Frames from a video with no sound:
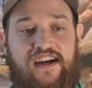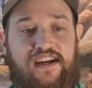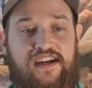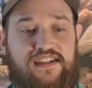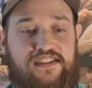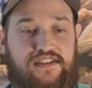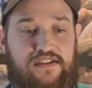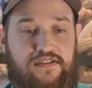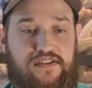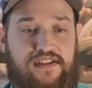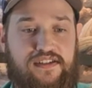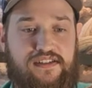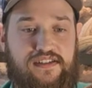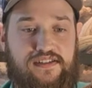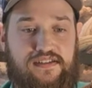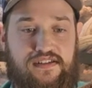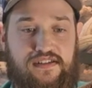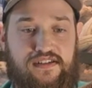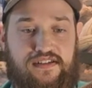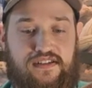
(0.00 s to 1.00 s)
So this
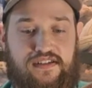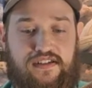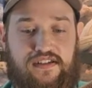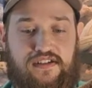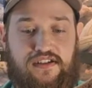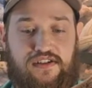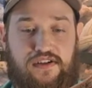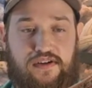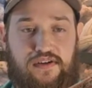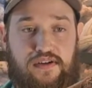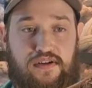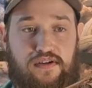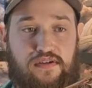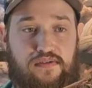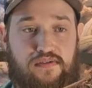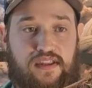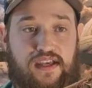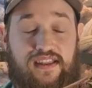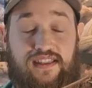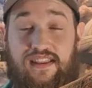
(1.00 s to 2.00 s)
is just to show
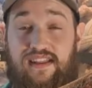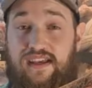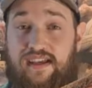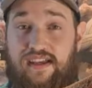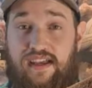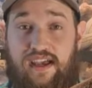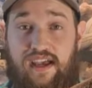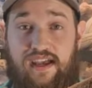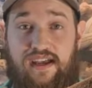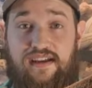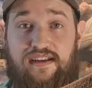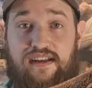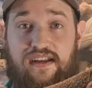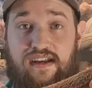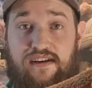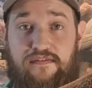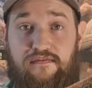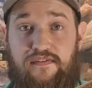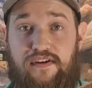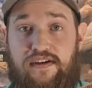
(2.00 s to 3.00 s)
you that they can
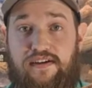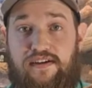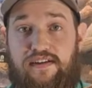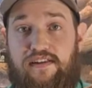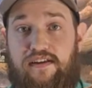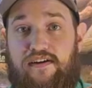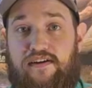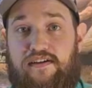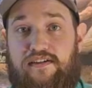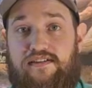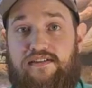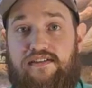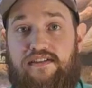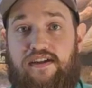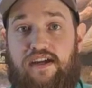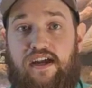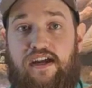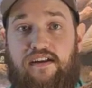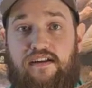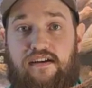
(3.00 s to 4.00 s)
get very large,
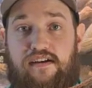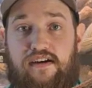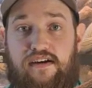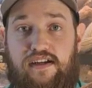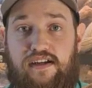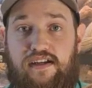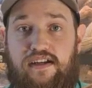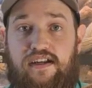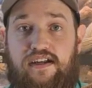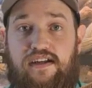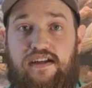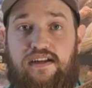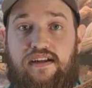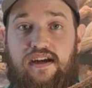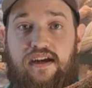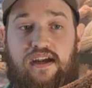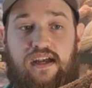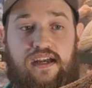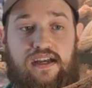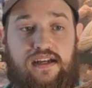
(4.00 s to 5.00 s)
and you're going to need
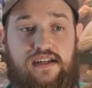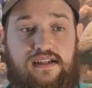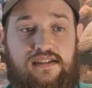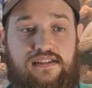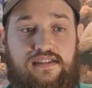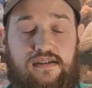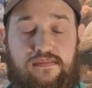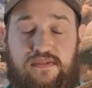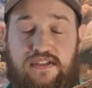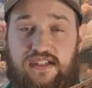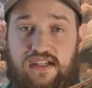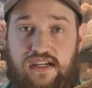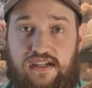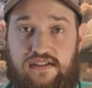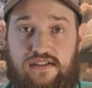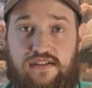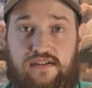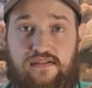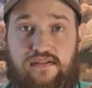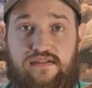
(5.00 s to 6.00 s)
a
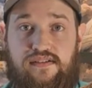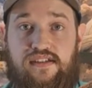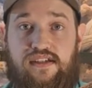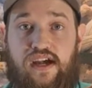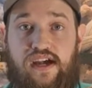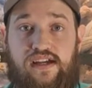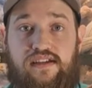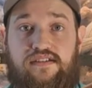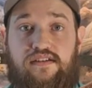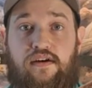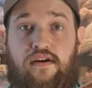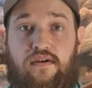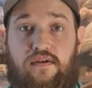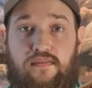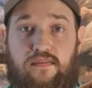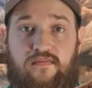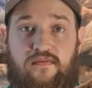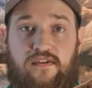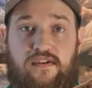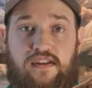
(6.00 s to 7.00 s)
substantial size
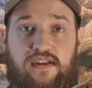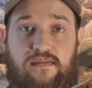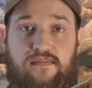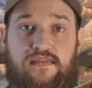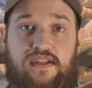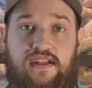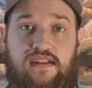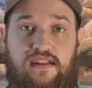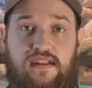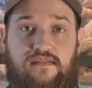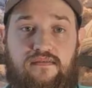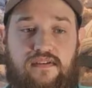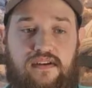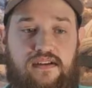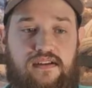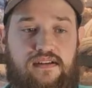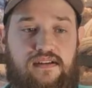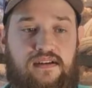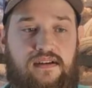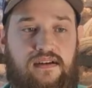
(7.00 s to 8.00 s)
home for them to live
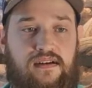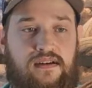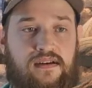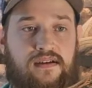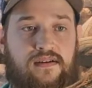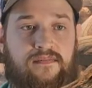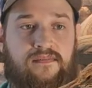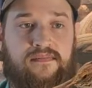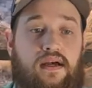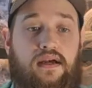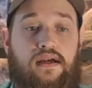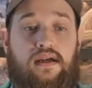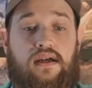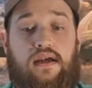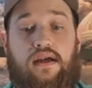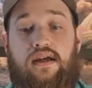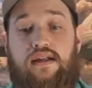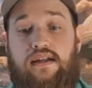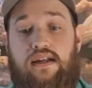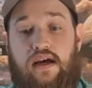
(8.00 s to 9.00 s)
in.
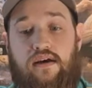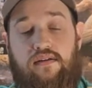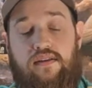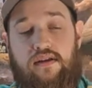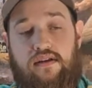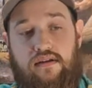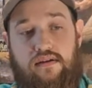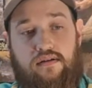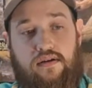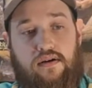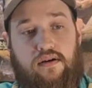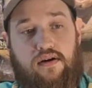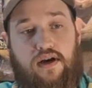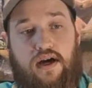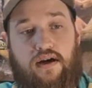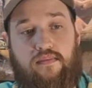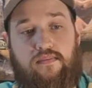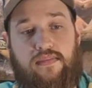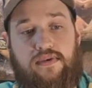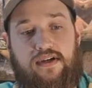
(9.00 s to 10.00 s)
Now that you know
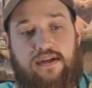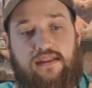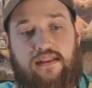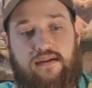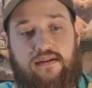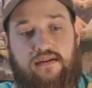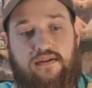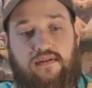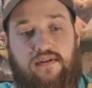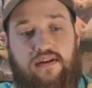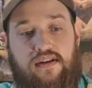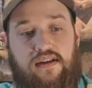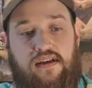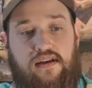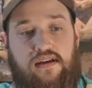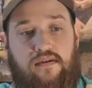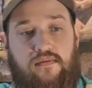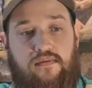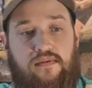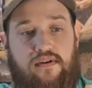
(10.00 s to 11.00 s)
how big they're going to
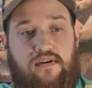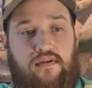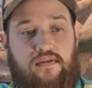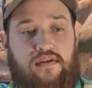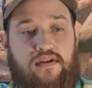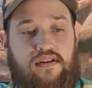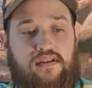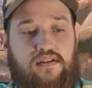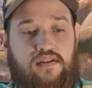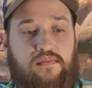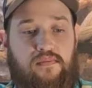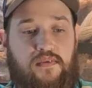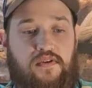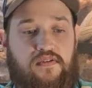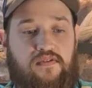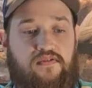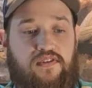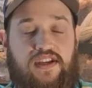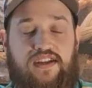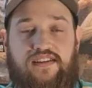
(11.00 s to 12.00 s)
get, we're going to
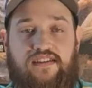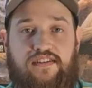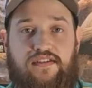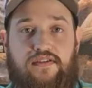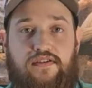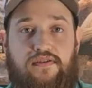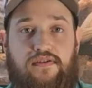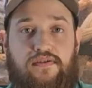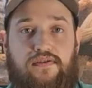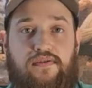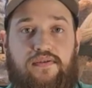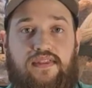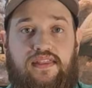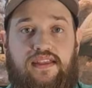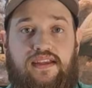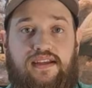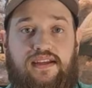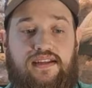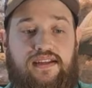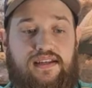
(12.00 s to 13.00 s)
move into
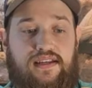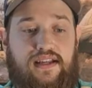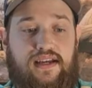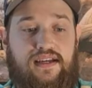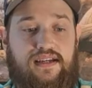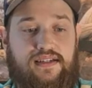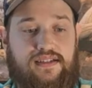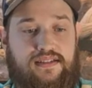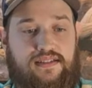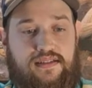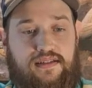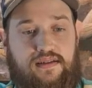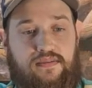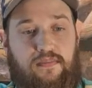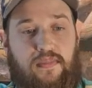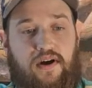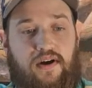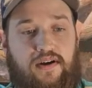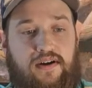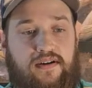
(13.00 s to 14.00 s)
the next
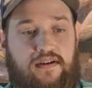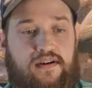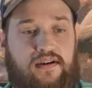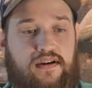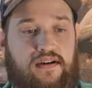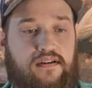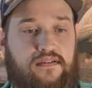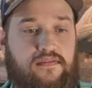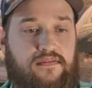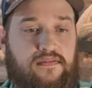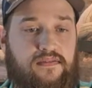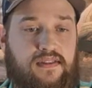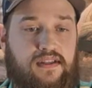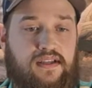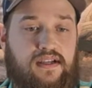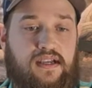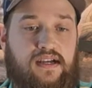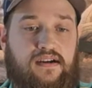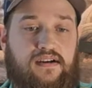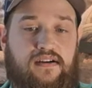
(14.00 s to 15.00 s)
part of the
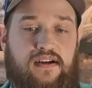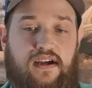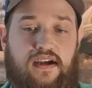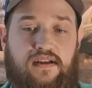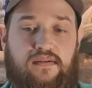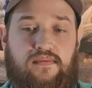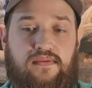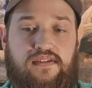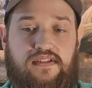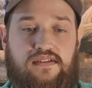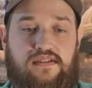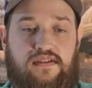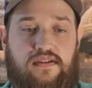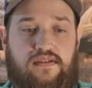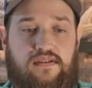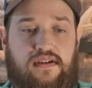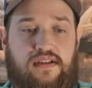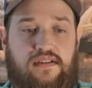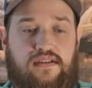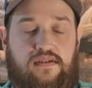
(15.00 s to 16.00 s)
care guide, which is
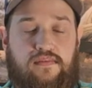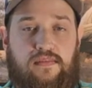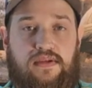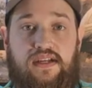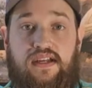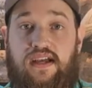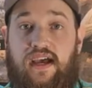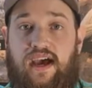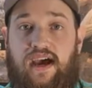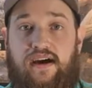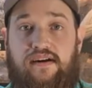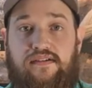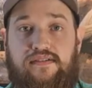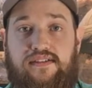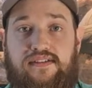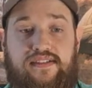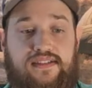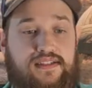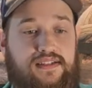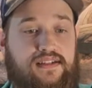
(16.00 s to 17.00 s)
going to be
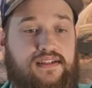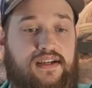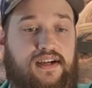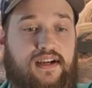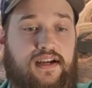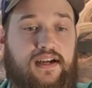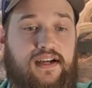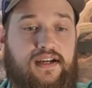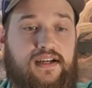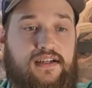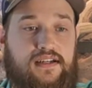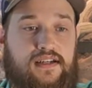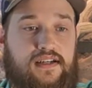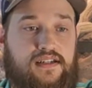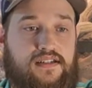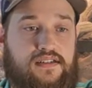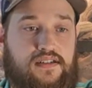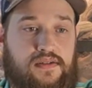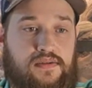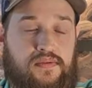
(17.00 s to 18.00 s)
housing.
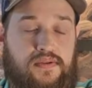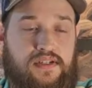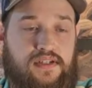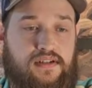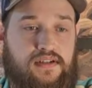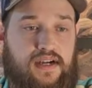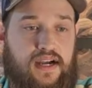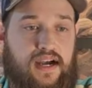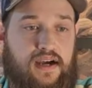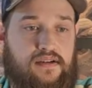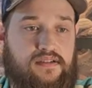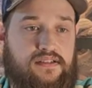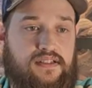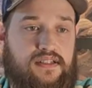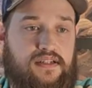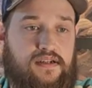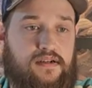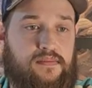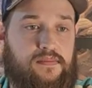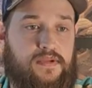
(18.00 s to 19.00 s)
So when you're
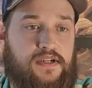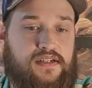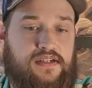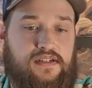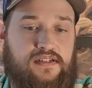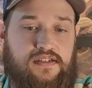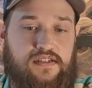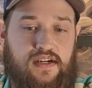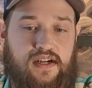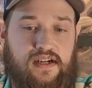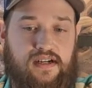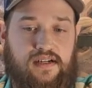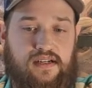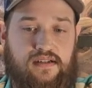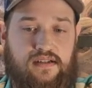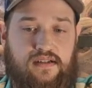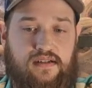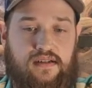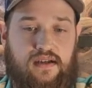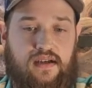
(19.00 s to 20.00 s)
housing your bearded
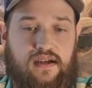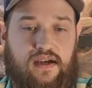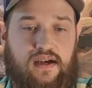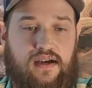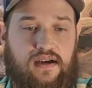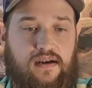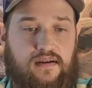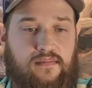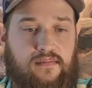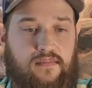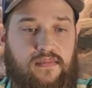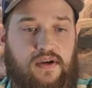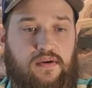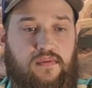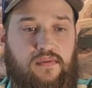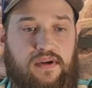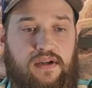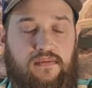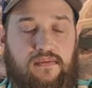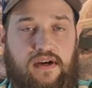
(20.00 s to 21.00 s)
dragon,
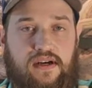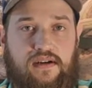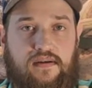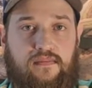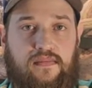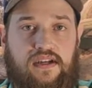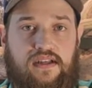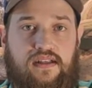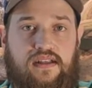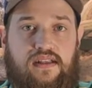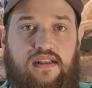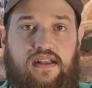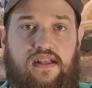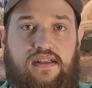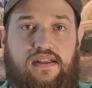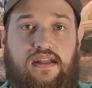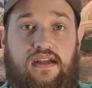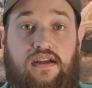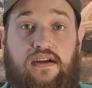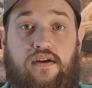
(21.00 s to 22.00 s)
we recommend
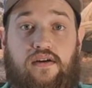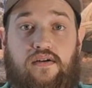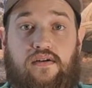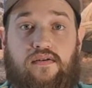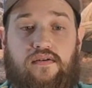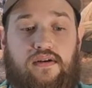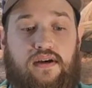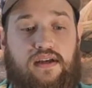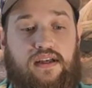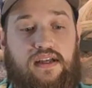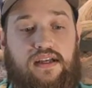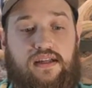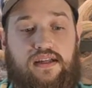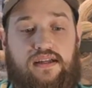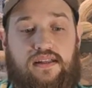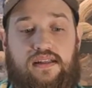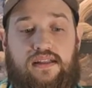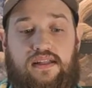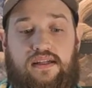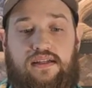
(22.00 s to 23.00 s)
that they go in
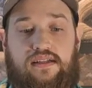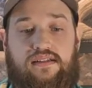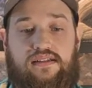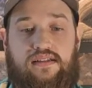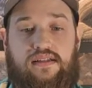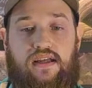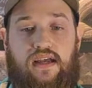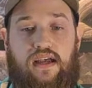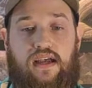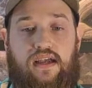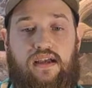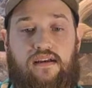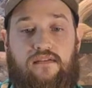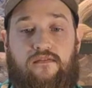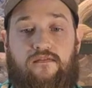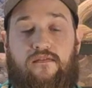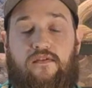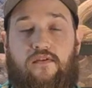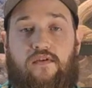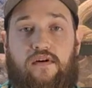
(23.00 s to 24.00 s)
at least a
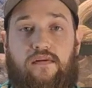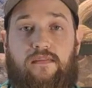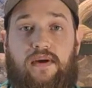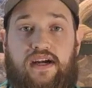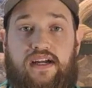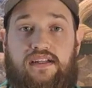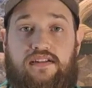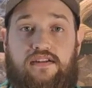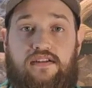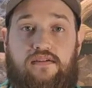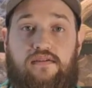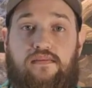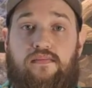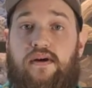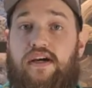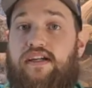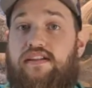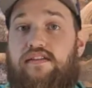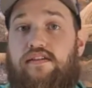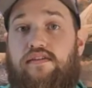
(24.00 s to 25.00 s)

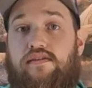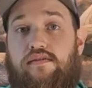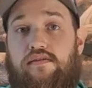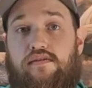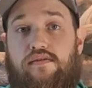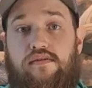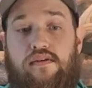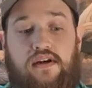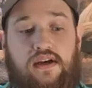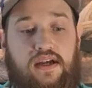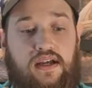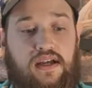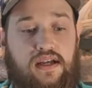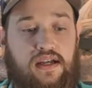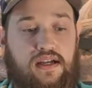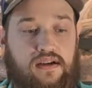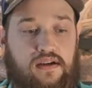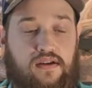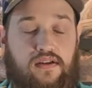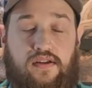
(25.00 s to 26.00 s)
4x2x2
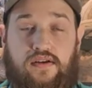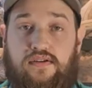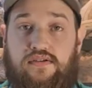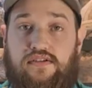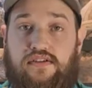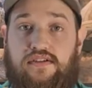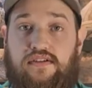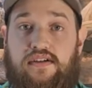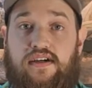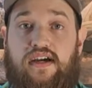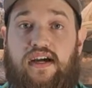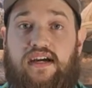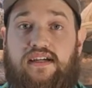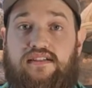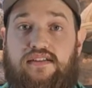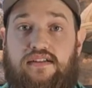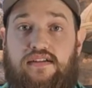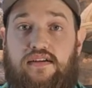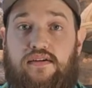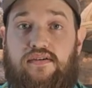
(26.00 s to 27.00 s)
enclosure
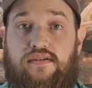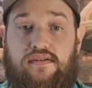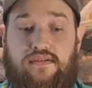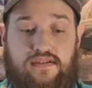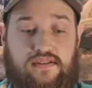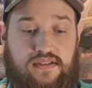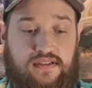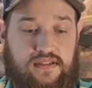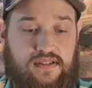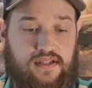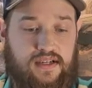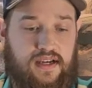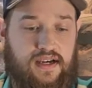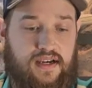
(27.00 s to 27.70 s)
as adults.